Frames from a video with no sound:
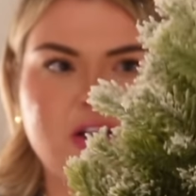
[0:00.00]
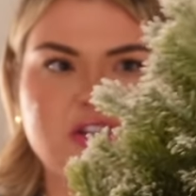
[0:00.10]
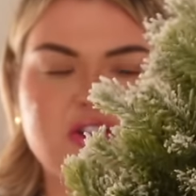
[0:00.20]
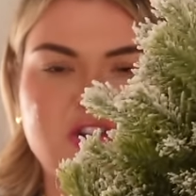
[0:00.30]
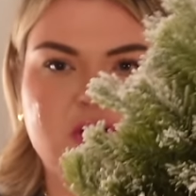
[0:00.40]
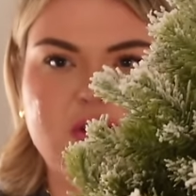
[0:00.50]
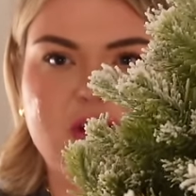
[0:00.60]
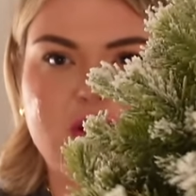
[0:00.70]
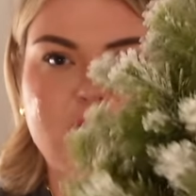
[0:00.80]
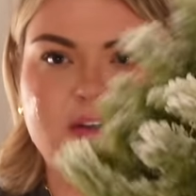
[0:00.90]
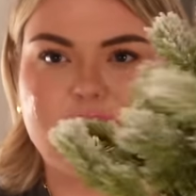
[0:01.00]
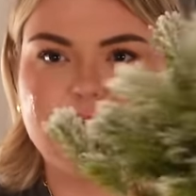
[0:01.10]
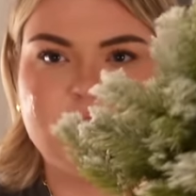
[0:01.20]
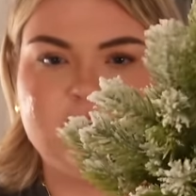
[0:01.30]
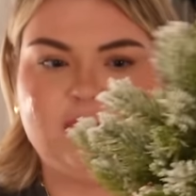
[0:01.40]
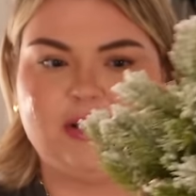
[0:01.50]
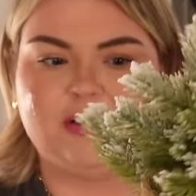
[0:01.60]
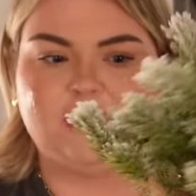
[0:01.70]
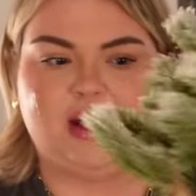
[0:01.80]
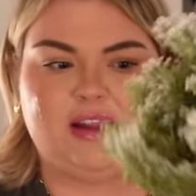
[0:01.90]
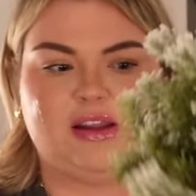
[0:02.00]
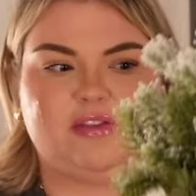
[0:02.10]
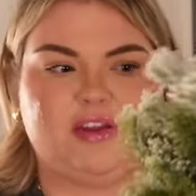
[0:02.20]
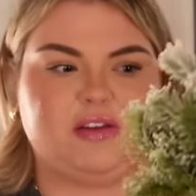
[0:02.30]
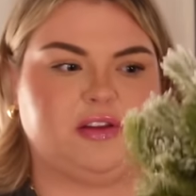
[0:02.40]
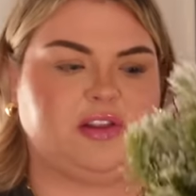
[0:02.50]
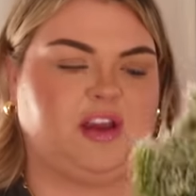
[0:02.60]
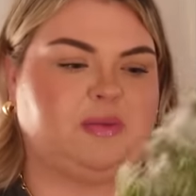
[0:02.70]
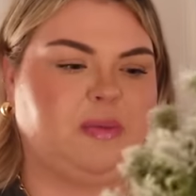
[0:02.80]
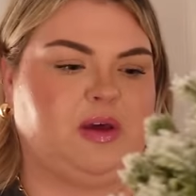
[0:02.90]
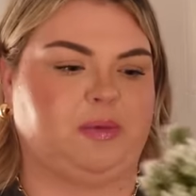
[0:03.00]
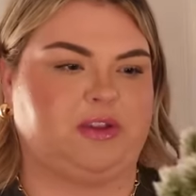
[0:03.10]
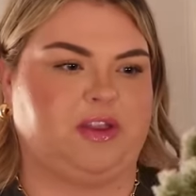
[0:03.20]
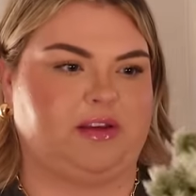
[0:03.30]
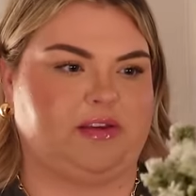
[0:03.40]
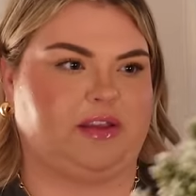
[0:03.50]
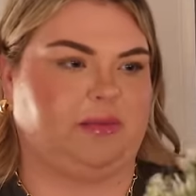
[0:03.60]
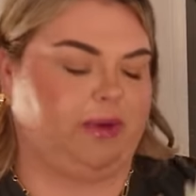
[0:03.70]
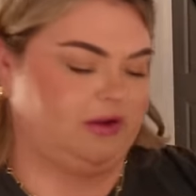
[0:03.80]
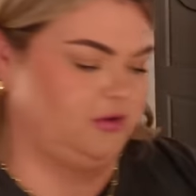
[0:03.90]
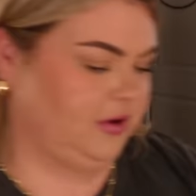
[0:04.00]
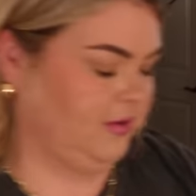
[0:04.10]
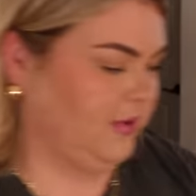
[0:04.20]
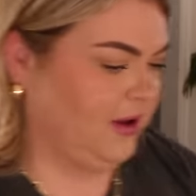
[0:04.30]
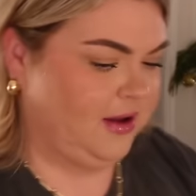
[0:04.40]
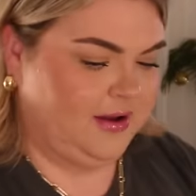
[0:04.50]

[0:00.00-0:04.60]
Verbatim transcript: So cute. I love these little things. Maybe I'll put this in the bedroom.